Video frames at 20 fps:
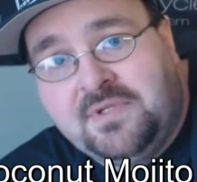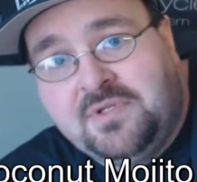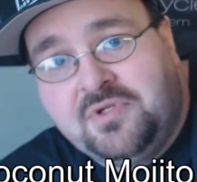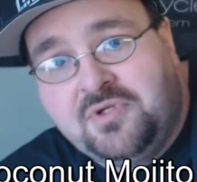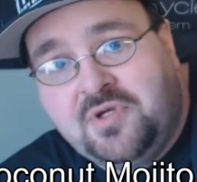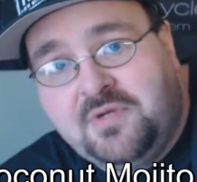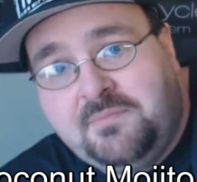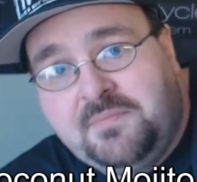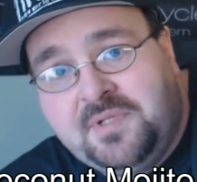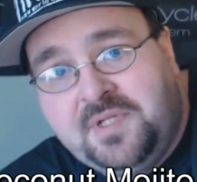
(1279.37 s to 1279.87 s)

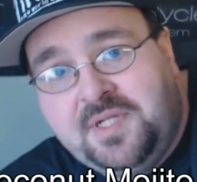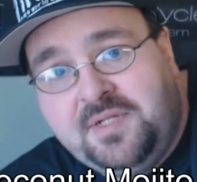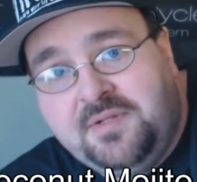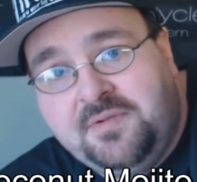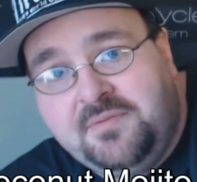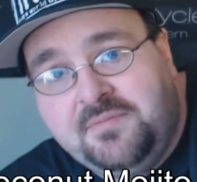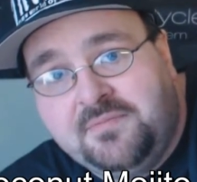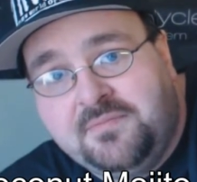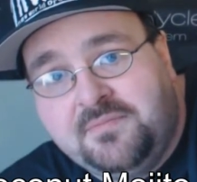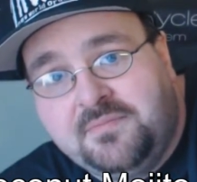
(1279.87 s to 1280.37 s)
been dripping
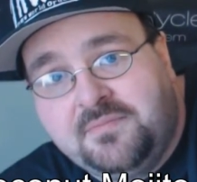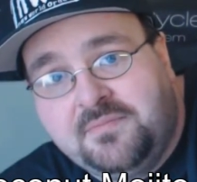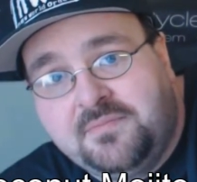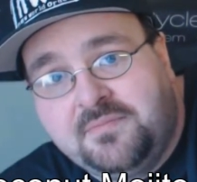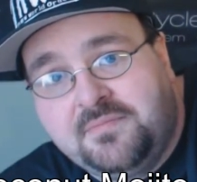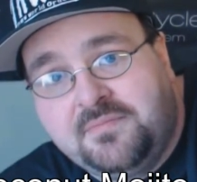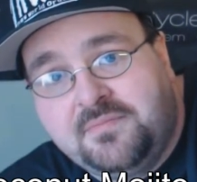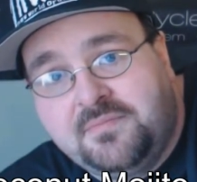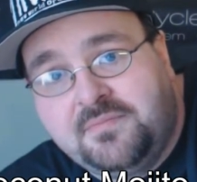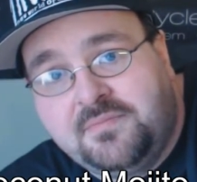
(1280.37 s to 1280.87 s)
it
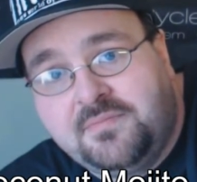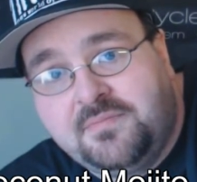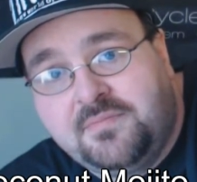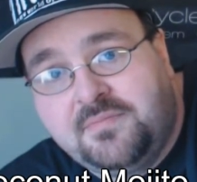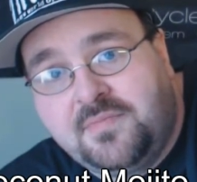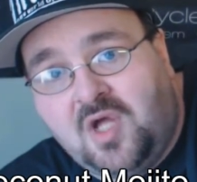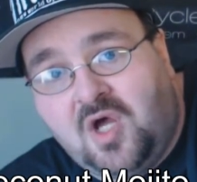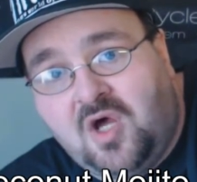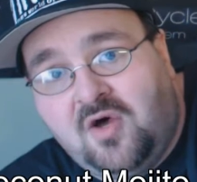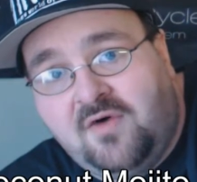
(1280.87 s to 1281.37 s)

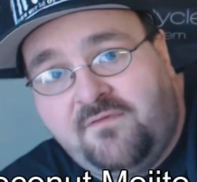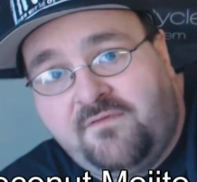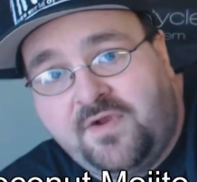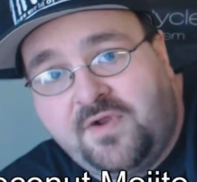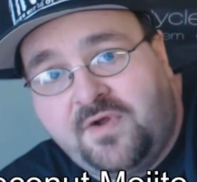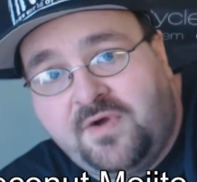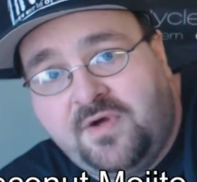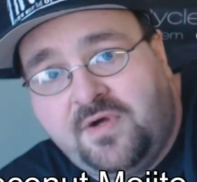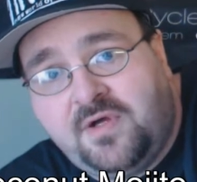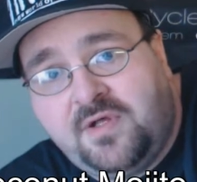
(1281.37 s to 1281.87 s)
off
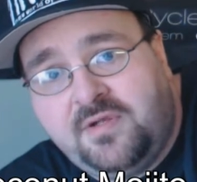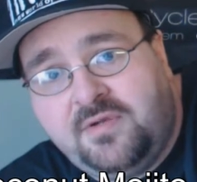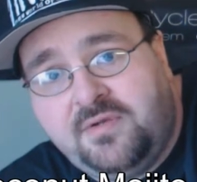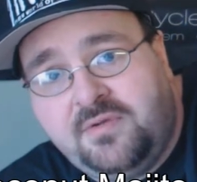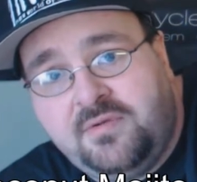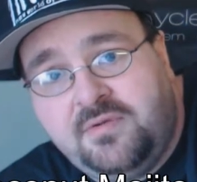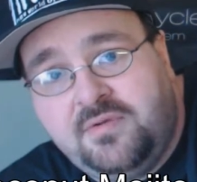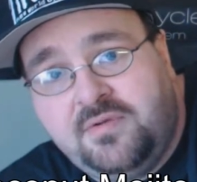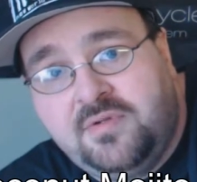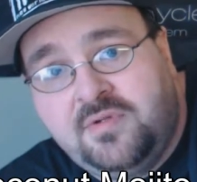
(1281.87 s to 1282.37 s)
and
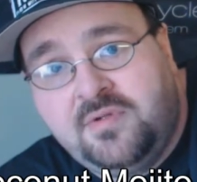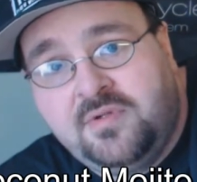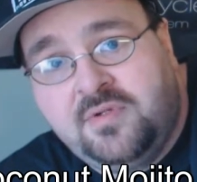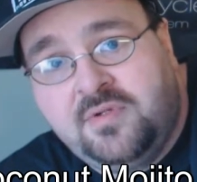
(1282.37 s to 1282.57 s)
on.